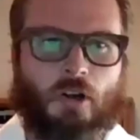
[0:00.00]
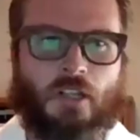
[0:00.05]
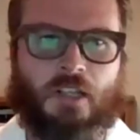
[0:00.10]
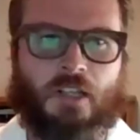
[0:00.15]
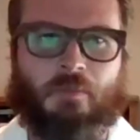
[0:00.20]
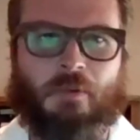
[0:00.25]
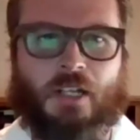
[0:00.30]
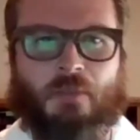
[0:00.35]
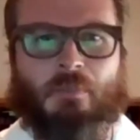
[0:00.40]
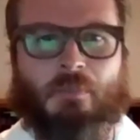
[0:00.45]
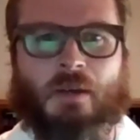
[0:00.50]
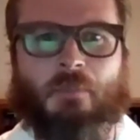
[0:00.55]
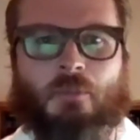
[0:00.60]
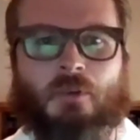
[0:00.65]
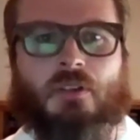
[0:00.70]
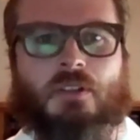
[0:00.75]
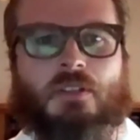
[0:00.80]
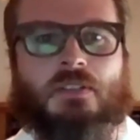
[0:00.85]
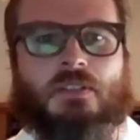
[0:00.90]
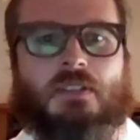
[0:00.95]
morning, committee
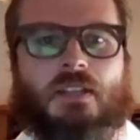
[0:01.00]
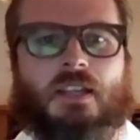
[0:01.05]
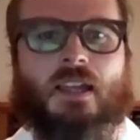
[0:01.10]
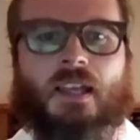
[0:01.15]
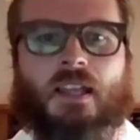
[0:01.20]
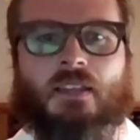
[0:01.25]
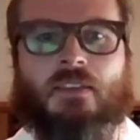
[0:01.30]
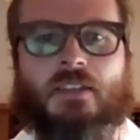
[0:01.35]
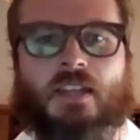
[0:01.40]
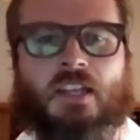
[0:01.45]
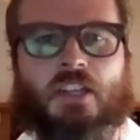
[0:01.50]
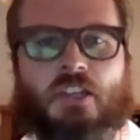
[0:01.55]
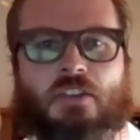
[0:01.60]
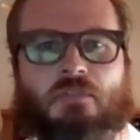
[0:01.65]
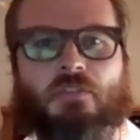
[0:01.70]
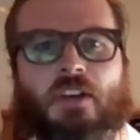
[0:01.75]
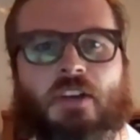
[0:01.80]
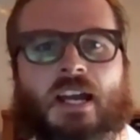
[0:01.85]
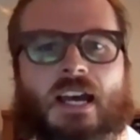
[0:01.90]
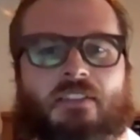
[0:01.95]
members, and thank you
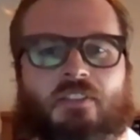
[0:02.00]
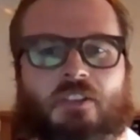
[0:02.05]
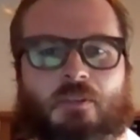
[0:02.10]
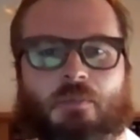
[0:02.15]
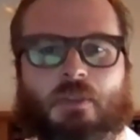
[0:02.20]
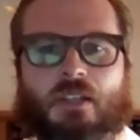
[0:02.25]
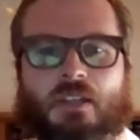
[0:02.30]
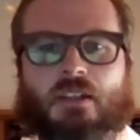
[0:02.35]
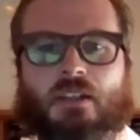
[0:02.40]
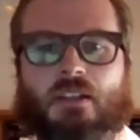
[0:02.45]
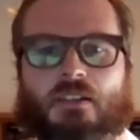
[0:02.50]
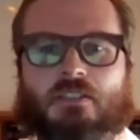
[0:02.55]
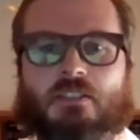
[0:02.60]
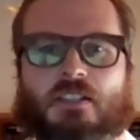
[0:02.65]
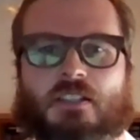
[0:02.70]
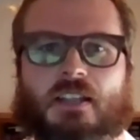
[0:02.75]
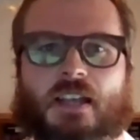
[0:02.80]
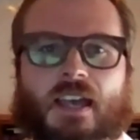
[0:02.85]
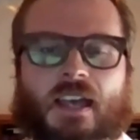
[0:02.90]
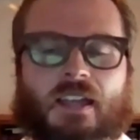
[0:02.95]
for having me here
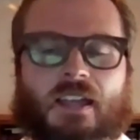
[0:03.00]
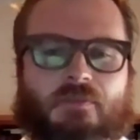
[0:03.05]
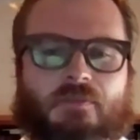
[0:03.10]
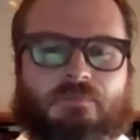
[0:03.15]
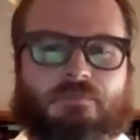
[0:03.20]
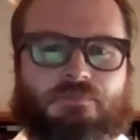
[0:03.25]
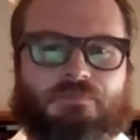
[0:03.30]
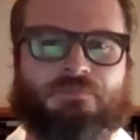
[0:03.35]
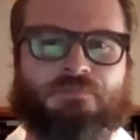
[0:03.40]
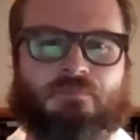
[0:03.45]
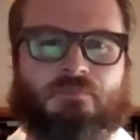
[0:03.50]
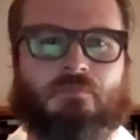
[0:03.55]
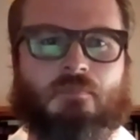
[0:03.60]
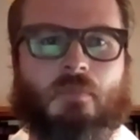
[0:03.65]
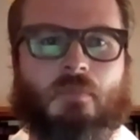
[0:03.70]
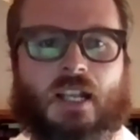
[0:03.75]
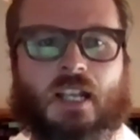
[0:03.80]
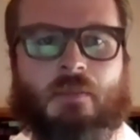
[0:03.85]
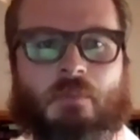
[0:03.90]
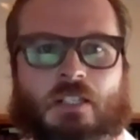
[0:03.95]
today.
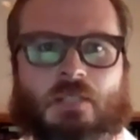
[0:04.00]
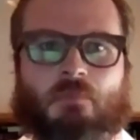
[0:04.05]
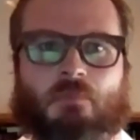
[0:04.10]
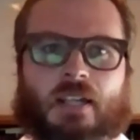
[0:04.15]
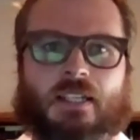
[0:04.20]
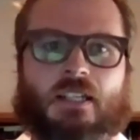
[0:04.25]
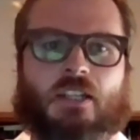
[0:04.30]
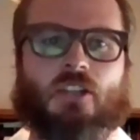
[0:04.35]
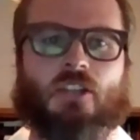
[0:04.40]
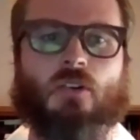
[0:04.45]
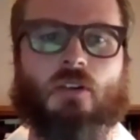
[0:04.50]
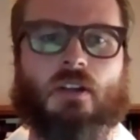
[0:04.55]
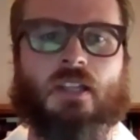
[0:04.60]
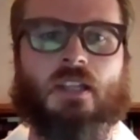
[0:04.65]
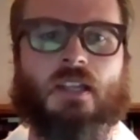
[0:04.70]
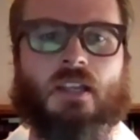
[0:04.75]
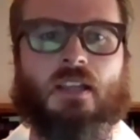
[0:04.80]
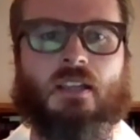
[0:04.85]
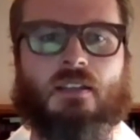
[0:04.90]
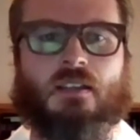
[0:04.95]
My name is Micah
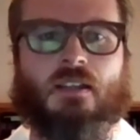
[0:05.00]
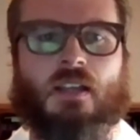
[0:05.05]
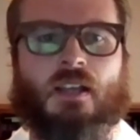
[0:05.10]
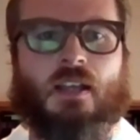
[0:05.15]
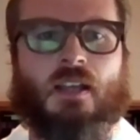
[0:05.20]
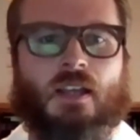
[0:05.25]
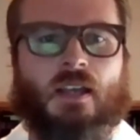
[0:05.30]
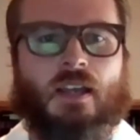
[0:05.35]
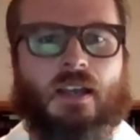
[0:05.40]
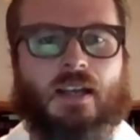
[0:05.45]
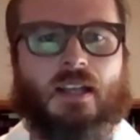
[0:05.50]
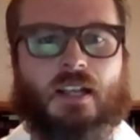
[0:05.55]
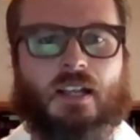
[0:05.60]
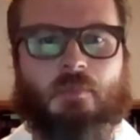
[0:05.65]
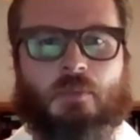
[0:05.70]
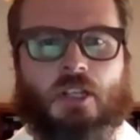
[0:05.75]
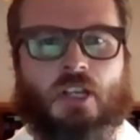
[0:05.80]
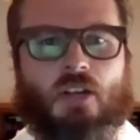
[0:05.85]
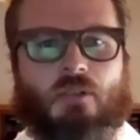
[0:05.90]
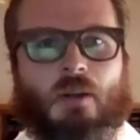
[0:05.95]
Cornea, and
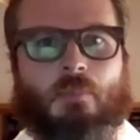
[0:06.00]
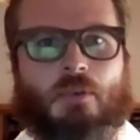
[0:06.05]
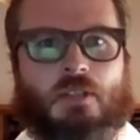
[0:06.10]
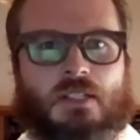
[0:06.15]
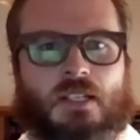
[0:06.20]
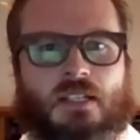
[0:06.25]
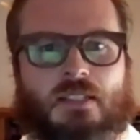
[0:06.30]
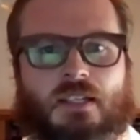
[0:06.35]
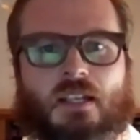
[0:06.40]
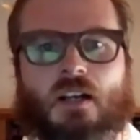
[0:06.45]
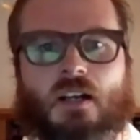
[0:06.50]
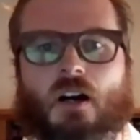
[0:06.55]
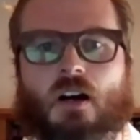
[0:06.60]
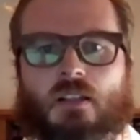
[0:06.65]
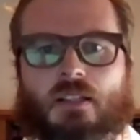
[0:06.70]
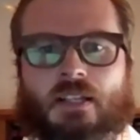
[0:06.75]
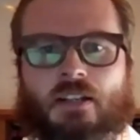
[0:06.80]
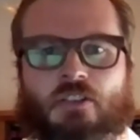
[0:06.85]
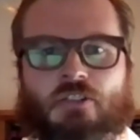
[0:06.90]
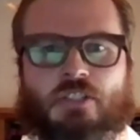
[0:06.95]
I'm here representing
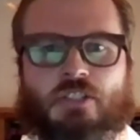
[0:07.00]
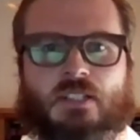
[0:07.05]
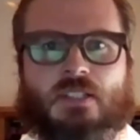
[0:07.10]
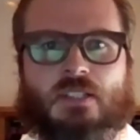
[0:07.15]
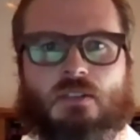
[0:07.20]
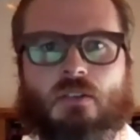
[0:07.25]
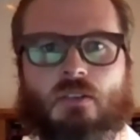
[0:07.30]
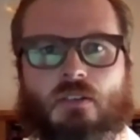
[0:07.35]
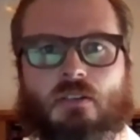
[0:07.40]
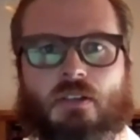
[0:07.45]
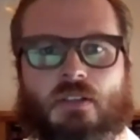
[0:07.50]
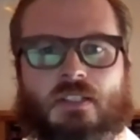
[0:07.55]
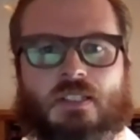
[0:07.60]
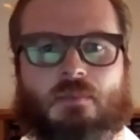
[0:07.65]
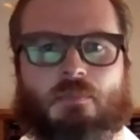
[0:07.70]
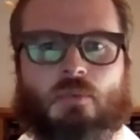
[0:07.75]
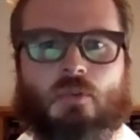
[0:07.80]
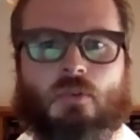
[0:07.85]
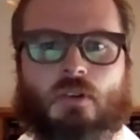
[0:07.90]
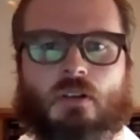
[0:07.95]
All Energy Solar in
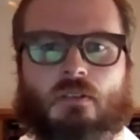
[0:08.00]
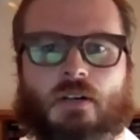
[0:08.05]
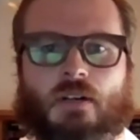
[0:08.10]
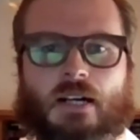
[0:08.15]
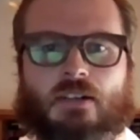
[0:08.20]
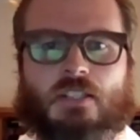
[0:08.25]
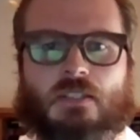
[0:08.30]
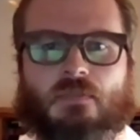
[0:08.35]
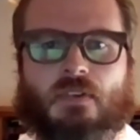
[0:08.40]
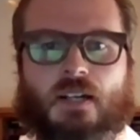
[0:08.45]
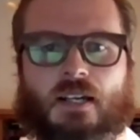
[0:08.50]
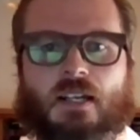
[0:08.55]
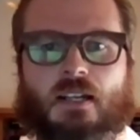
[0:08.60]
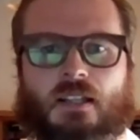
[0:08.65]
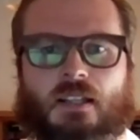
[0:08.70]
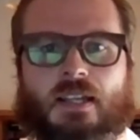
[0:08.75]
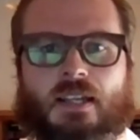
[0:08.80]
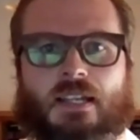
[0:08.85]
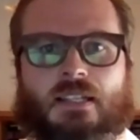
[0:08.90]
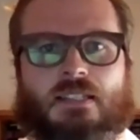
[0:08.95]
support of House
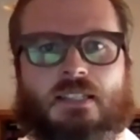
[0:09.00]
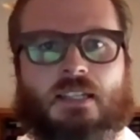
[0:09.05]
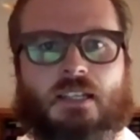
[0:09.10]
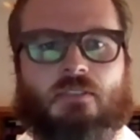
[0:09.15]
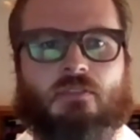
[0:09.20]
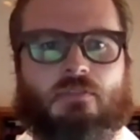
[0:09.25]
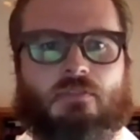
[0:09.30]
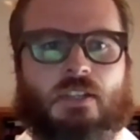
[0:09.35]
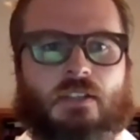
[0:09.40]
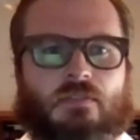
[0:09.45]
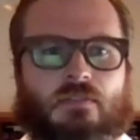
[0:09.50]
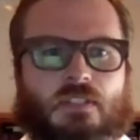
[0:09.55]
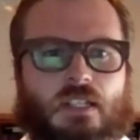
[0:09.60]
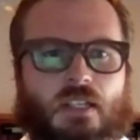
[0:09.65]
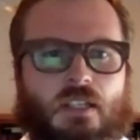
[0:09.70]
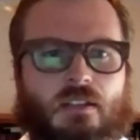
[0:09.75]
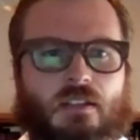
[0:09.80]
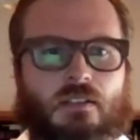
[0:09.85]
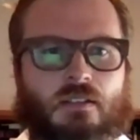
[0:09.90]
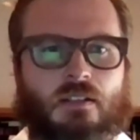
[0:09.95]
File
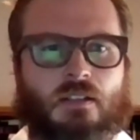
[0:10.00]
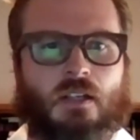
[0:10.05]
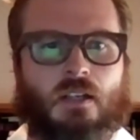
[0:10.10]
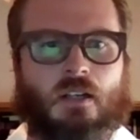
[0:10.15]
1850.